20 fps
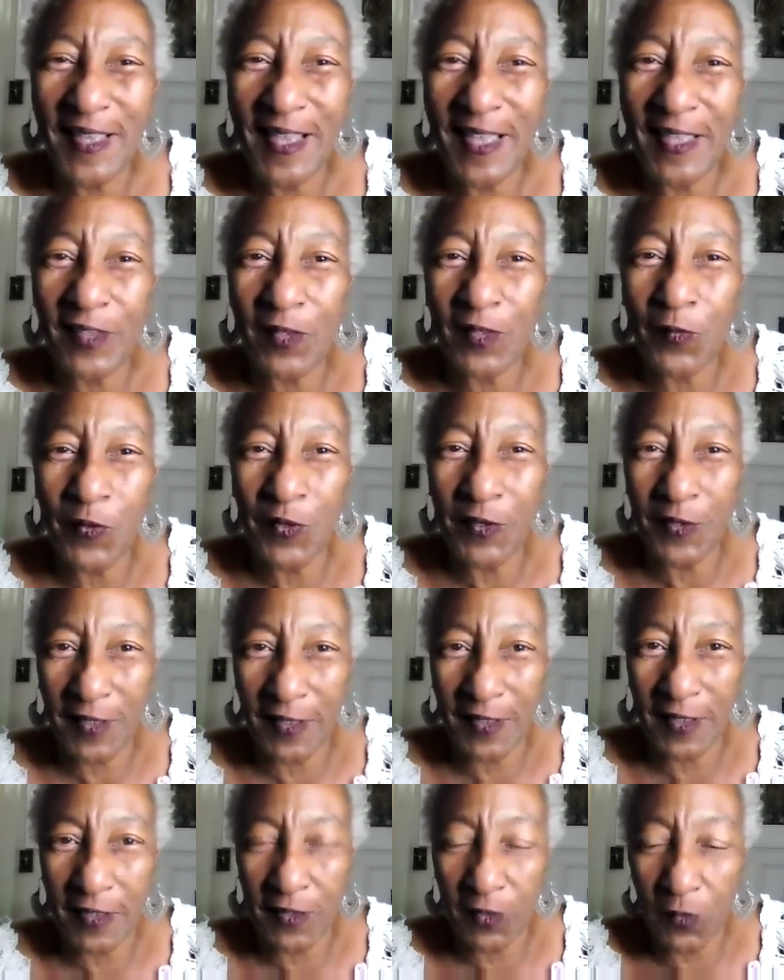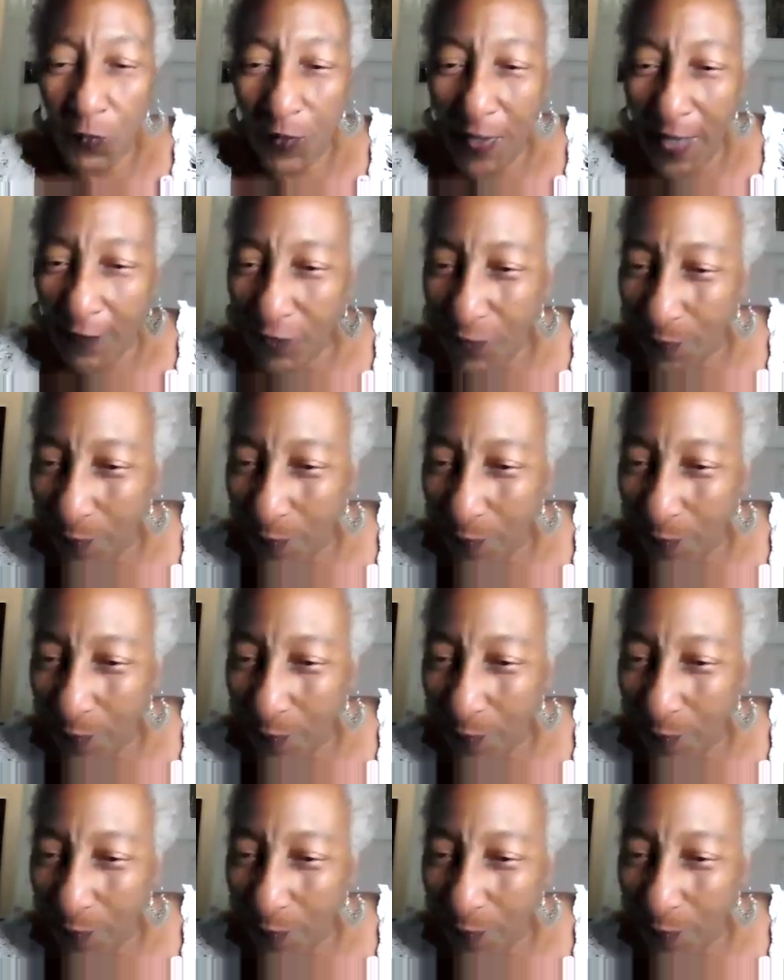And then we're gonna let you, we have